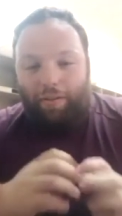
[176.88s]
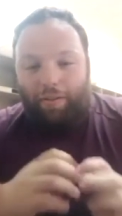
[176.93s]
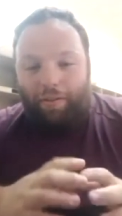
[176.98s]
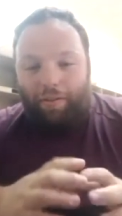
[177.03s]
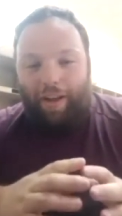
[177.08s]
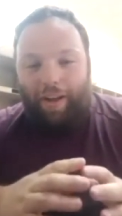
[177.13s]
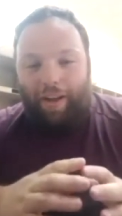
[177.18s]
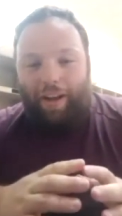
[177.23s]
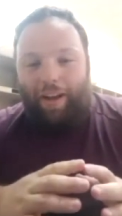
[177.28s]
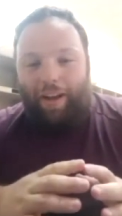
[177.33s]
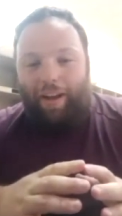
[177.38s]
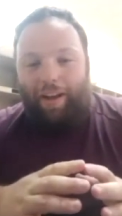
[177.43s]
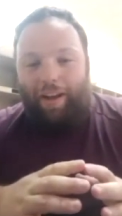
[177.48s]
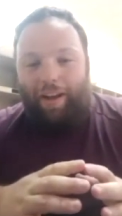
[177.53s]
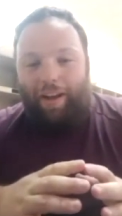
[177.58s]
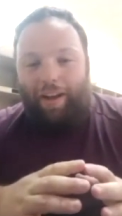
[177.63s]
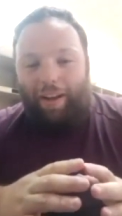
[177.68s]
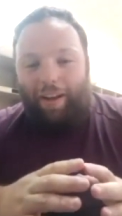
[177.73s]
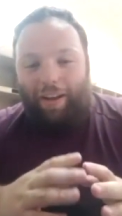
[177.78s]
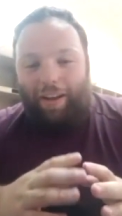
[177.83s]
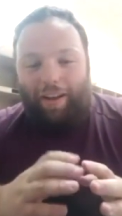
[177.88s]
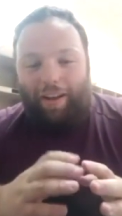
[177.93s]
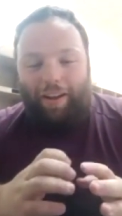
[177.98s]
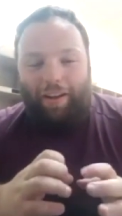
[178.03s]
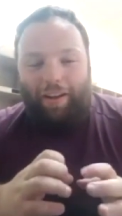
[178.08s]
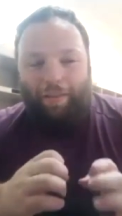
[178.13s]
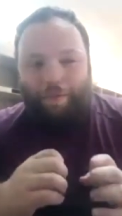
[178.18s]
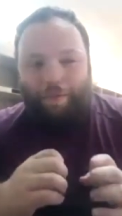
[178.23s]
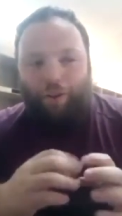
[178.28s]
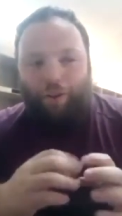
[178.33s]
uh,
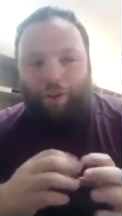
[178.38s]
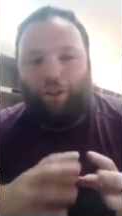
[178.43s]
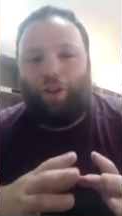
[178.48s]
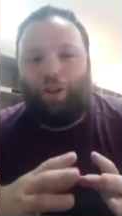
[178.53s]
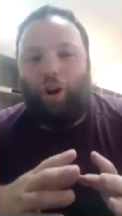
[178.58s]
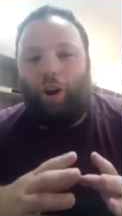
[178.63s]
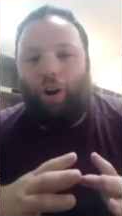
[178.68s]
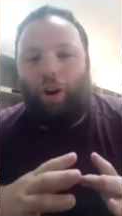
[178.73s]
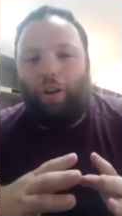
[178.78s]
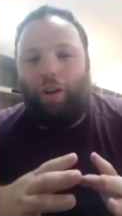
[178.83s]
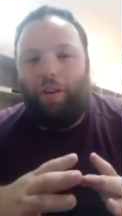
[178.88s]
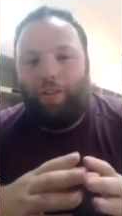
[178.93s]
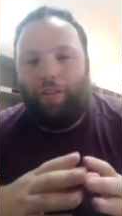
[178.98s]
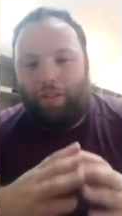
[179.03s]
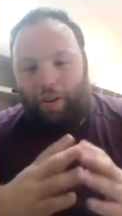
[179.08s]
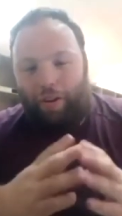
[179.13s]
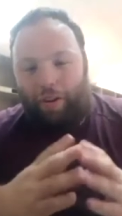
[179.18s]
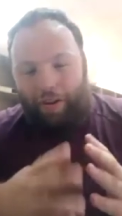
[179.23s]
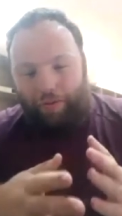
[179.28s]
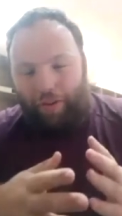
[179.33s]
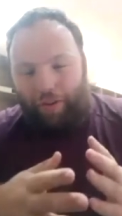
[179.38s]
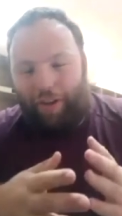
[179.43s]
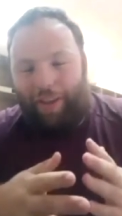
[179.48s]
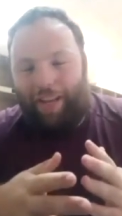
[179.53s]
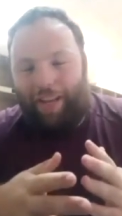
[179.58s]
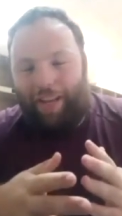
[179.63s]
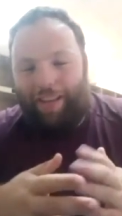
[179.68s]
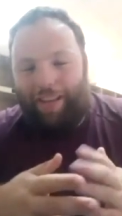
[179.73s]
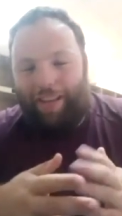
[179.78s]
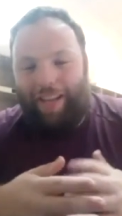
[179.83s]
first call. Sorry, I was trying to
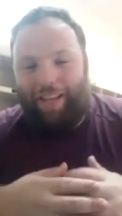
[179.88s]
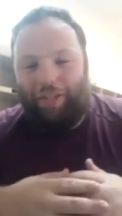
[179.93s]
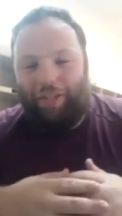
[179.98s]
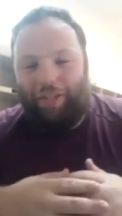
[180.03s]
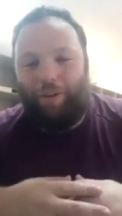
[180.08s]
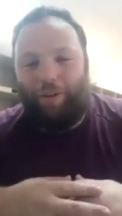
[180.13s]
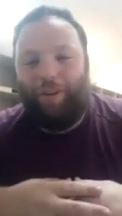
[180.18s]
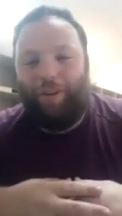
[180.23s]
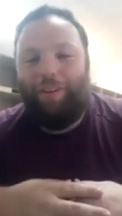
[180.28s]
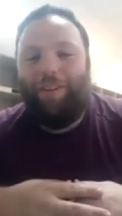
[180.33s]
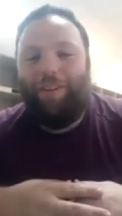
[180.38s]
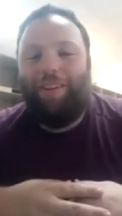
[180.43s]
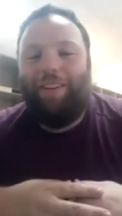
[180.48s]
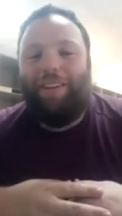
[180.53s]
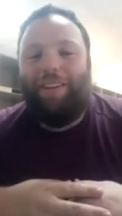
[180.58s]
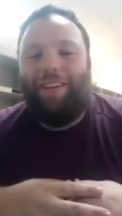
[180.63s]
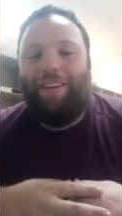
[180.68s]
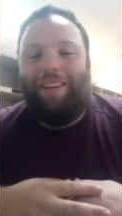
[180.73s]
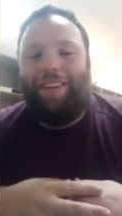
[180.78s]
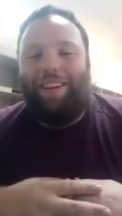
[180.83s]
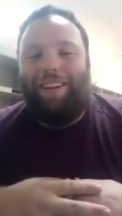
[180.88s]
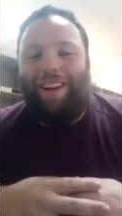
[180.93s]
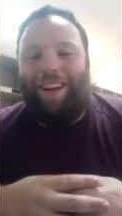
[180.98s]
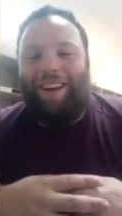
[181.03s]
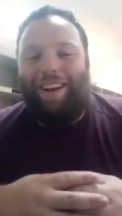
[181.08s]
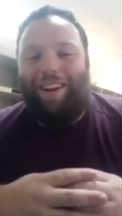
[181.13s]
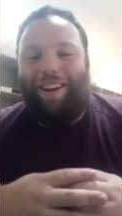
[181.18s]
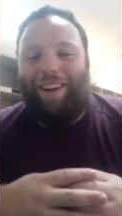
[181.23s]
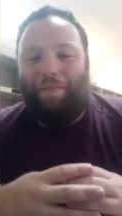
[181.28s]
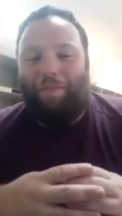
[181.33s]
think of the English word.
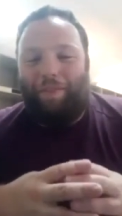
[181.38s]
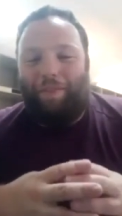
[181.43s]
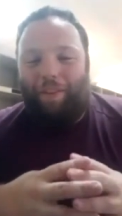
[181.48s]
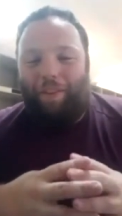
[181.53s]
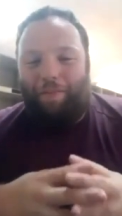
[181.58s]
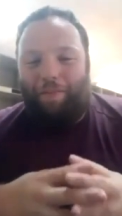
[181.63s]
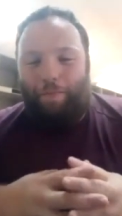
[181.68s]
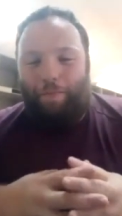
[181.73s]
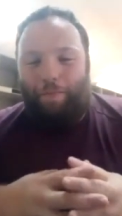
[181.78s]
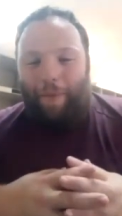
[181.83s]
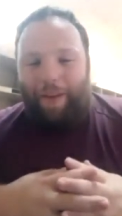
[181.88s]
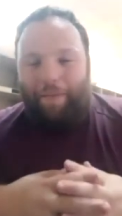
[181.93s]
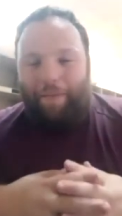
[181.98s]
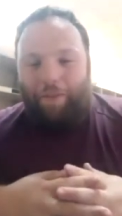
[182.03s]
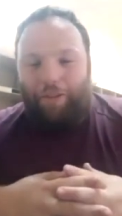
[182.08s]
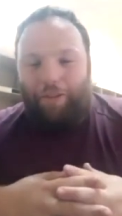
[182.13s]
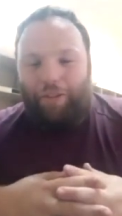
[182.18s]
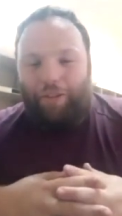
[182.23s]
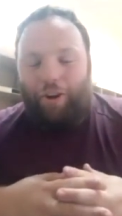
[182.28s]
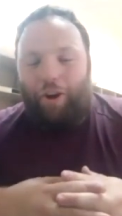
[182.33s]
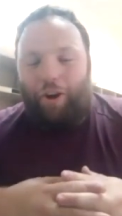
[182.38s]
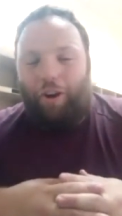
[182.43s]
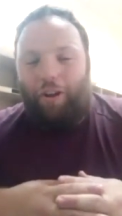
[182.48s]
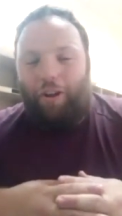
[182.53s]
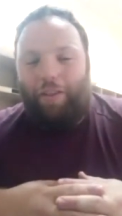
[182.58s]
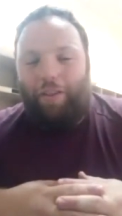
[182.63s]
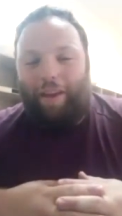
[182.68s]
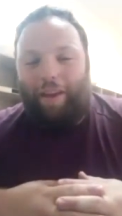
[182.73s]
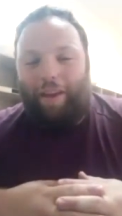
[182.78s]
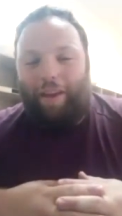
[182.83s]
Um, for the, my first call,
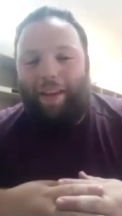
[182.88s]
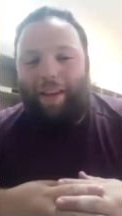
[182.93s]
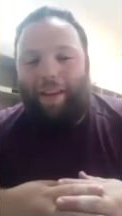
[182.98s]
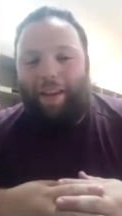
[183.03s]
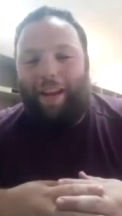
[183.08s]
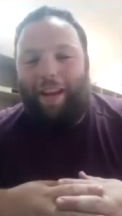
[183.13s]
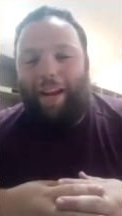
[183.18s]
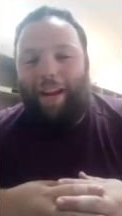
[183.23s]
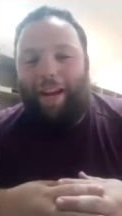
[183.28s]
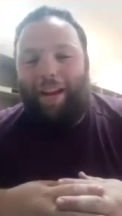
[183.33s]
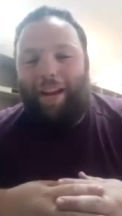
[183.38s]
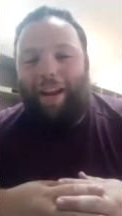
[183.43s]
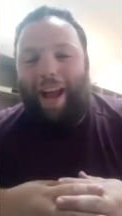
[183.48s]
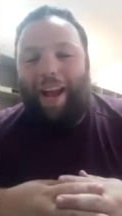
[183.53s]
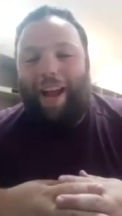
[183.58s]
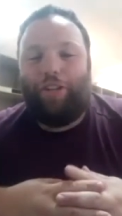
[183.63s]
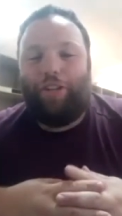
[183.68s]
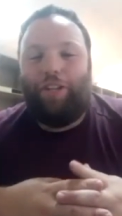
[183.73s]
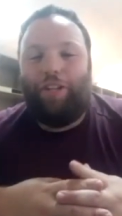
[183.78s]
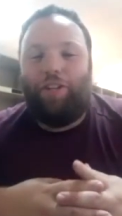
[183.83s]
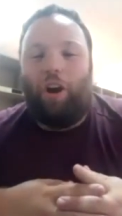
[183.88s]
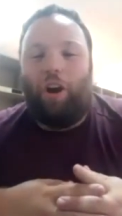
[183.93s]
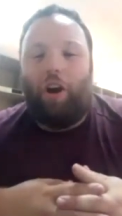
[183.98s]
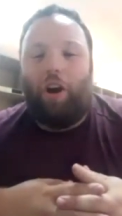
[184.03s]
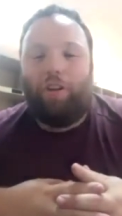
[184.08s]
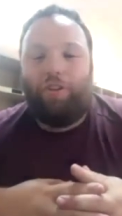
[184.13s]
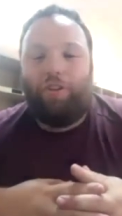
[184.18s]
that they actually talked to